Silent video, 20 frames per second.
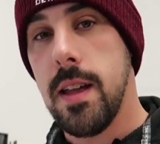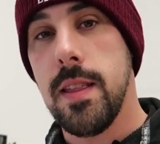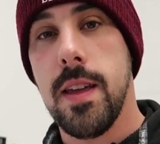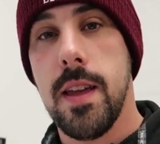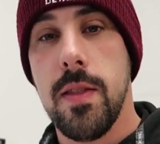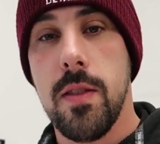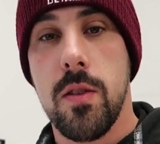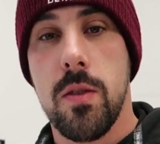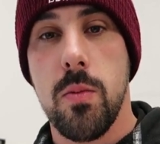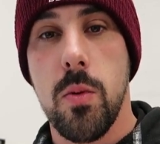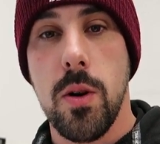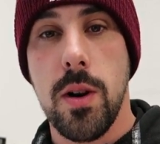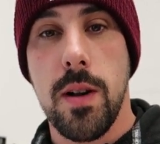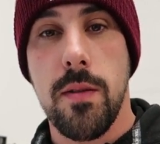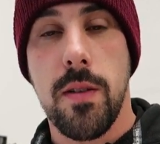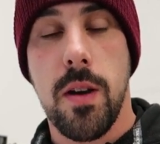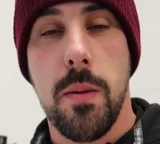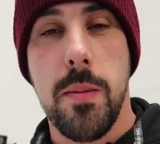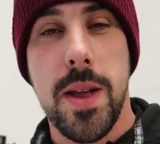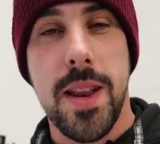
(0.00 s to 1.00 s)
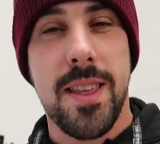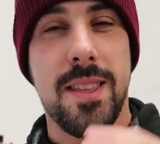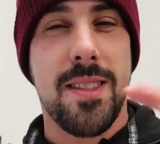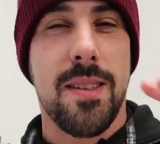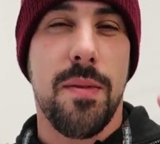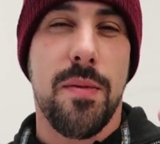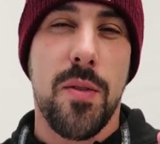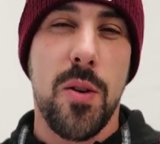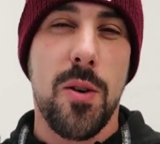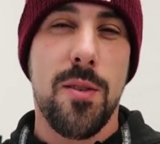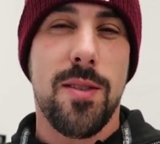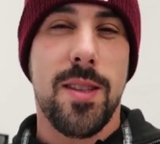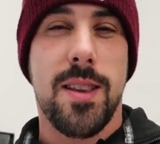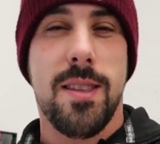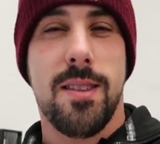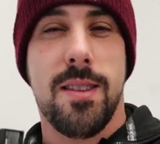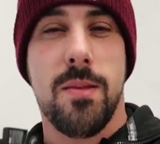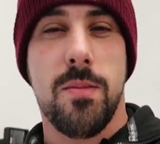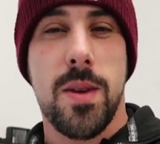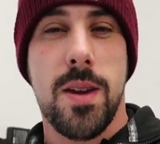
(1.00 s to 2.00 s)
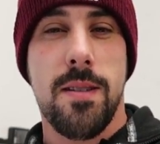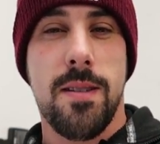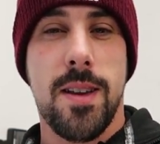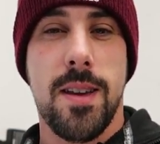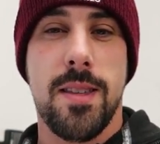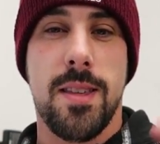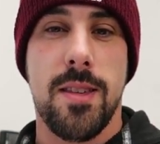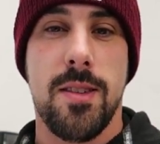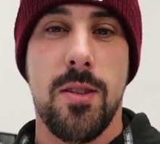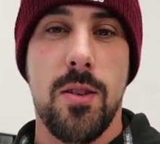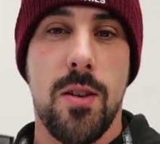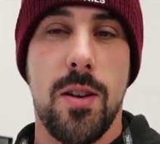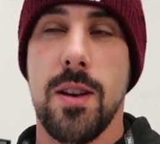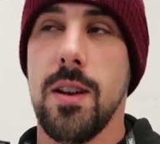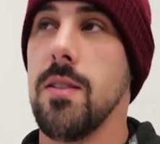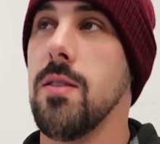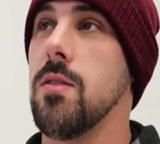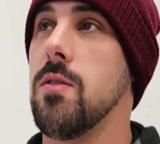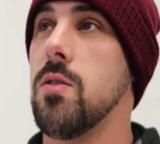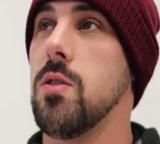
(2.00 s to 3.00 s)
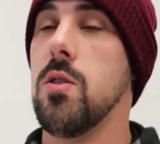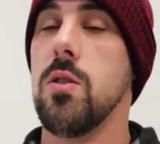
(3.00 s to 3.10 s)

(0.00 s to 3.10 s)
and then this morning I've come in, it's defrosted in some areas, it's not in others.